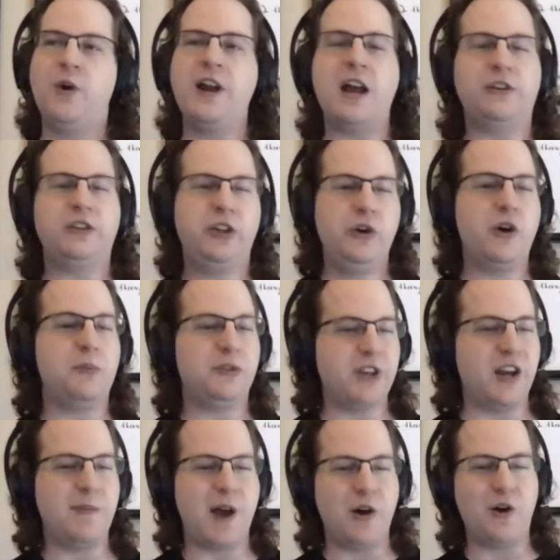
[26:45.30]
we're not too
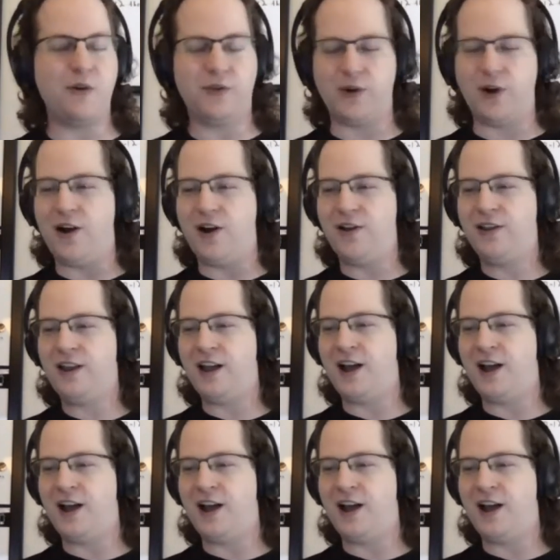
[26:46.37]
upset about overall.